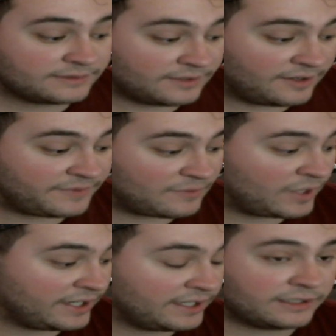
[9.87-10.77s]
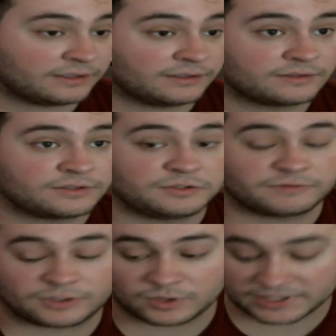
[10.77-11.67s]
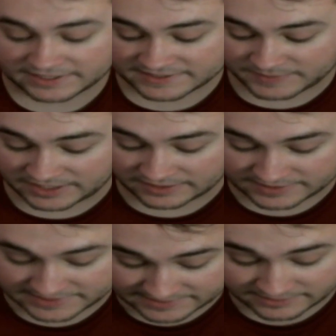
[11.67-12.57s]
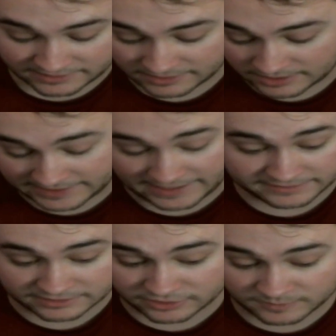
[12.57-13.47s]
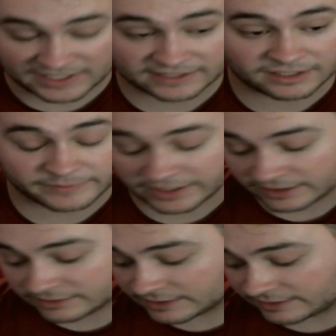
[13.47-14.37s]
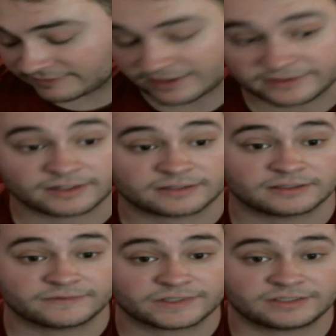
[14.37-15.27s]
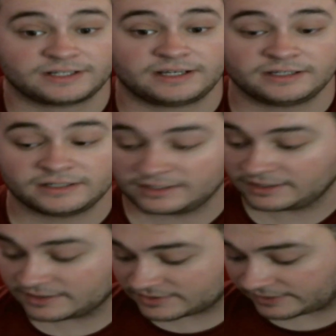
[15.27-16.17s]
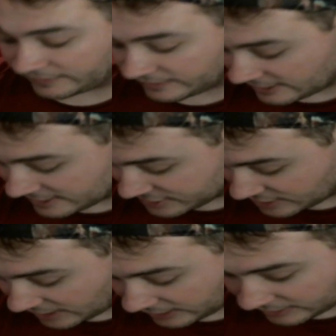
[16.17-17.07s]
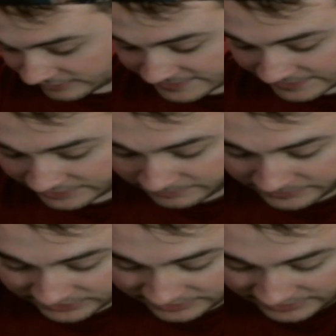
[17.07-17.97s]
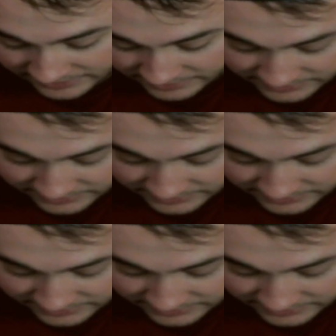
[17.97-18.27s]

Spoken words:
I've been waiting to record this because I had a new bag coming in and it finally got delivered today. So I just got it all set up and yeah,